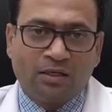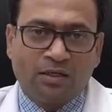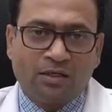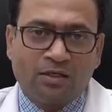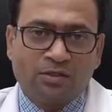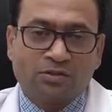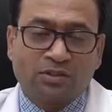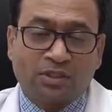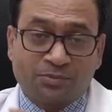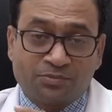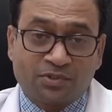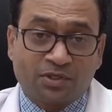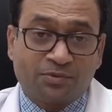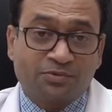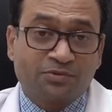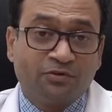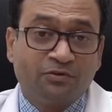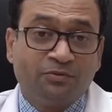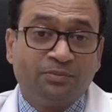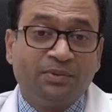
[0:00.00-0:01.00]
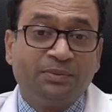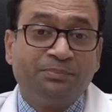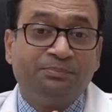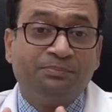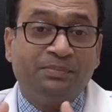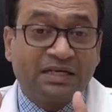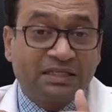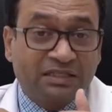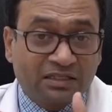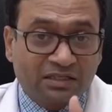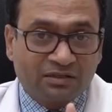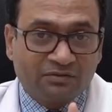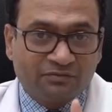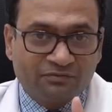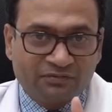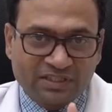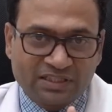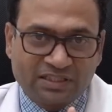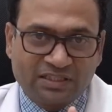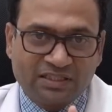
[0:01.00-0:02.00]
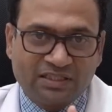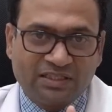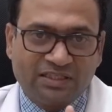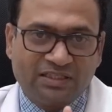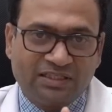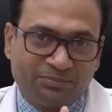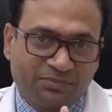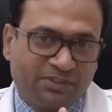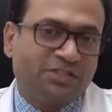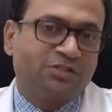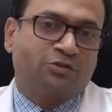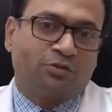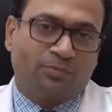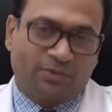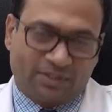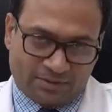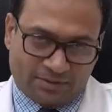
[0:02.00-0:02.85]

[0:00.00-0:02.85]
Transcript: So the absorption will be better with empty stomach.